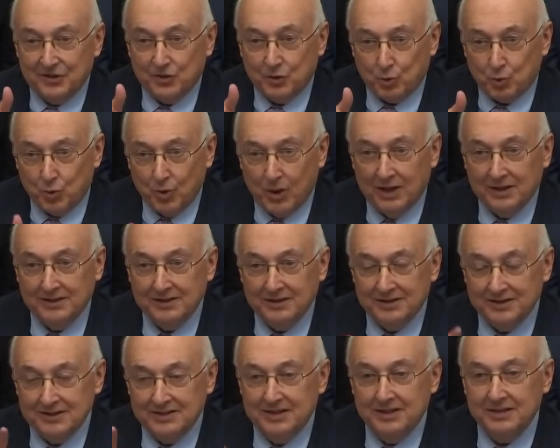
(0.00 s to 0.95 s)
The
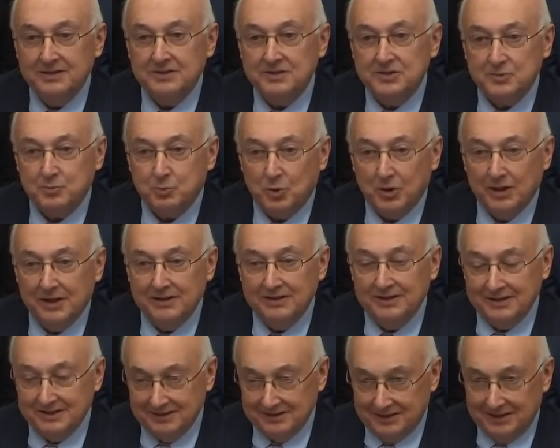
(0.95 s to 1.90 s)
run didn't
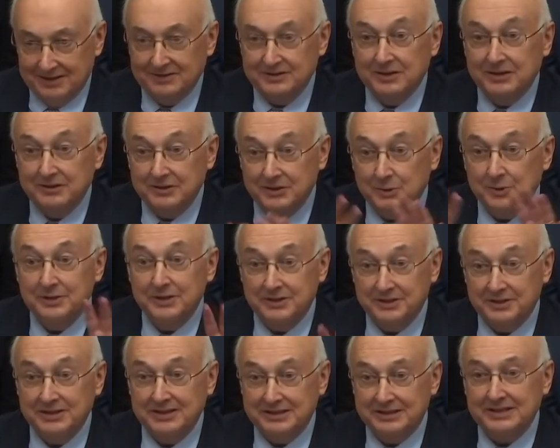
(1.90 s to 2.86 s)
spread in, in, until it
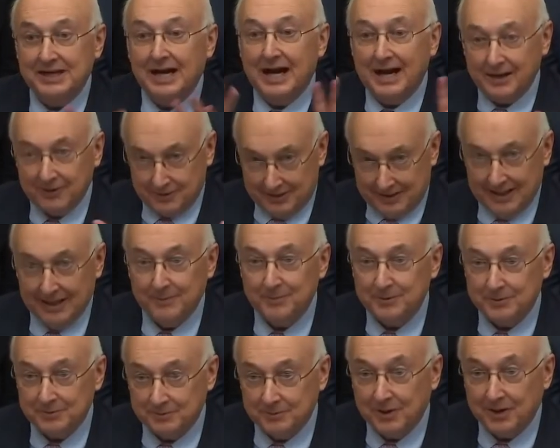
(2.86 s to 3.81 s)
hit the entire
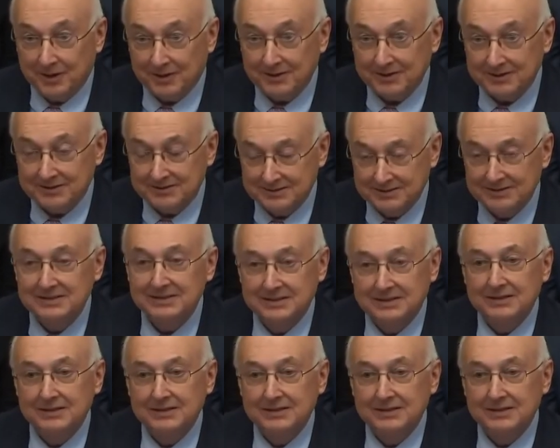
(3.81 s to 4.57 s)
capital market